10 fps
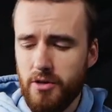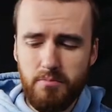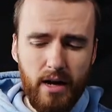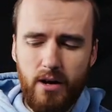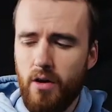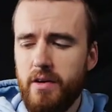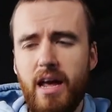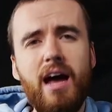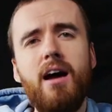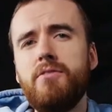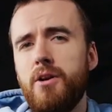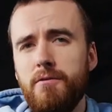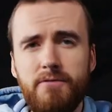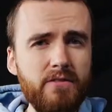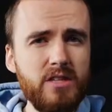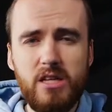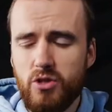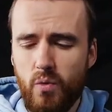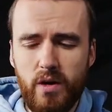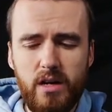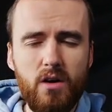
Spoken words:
You might already have, 15, 20